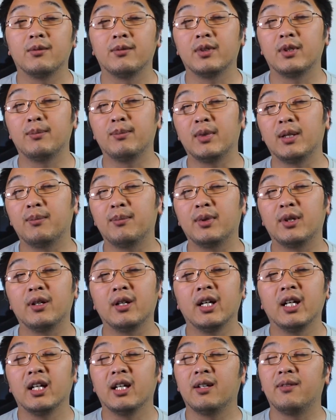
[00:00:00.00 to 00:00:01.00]

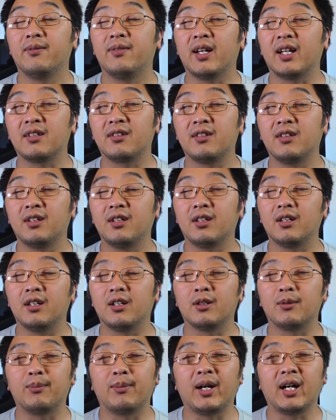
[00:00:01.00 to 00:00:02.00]
Remember, investing
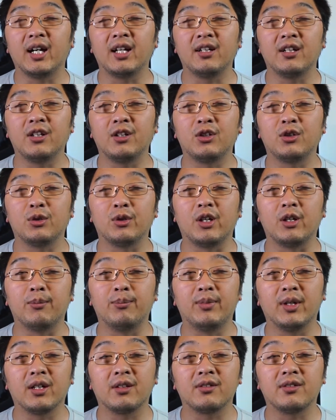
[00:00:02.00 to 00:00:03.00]
is buying into a
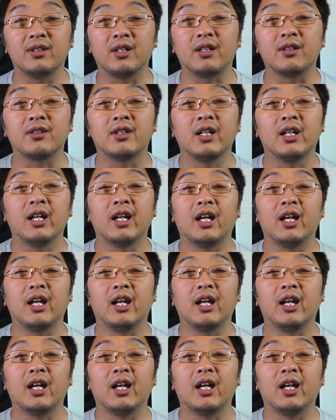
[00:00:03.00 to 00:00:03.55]
business,